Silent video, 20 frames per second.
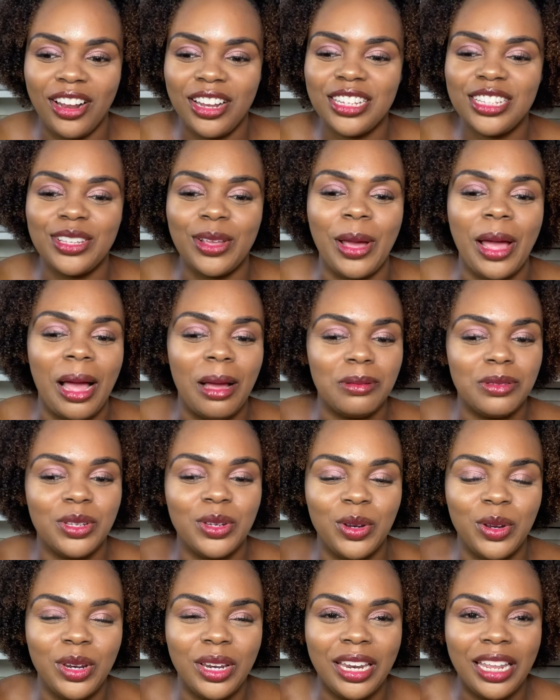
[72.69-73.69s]
so I
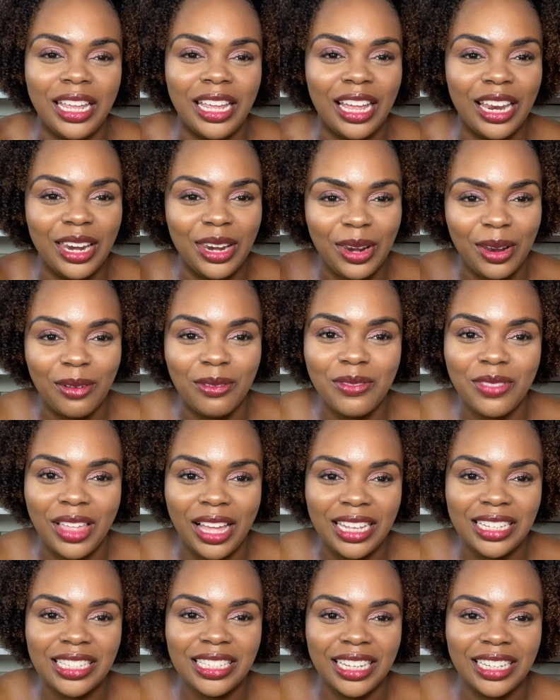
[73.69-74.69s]
absolutely love
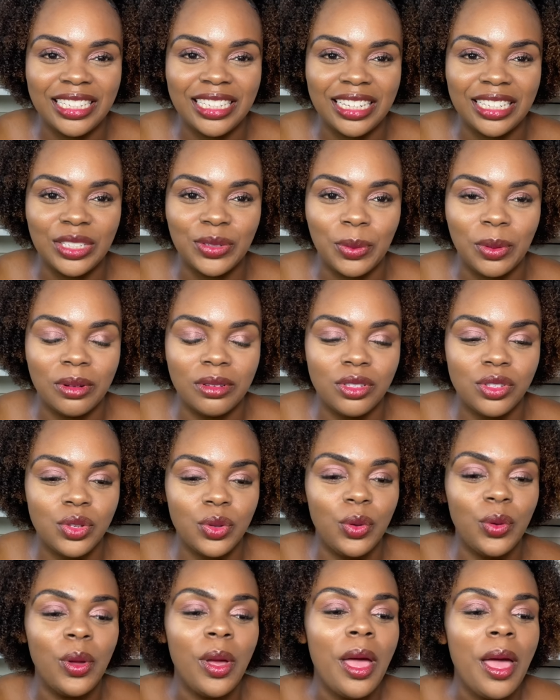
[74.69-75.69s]
that scent as well too.